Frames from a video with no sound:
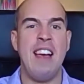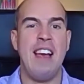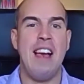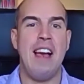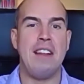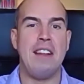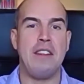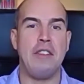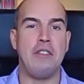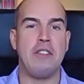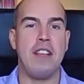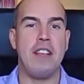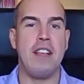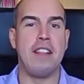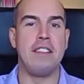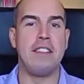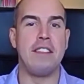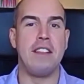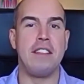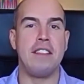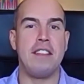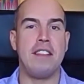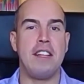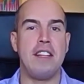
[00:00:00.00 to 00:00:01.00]
and you're saying to the
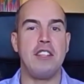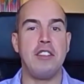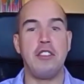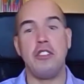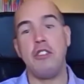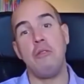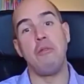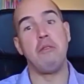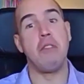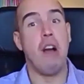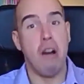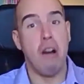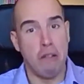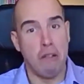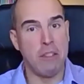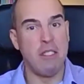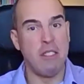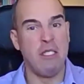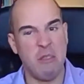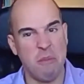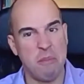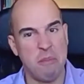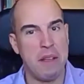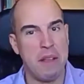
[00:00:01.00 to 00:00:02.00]
teacher, you can't
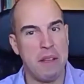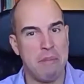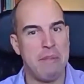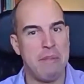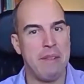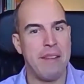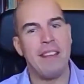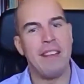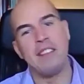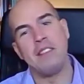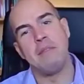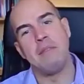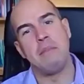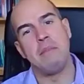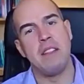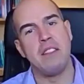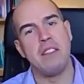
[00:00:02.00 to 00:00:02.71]
use PPE, isn't it?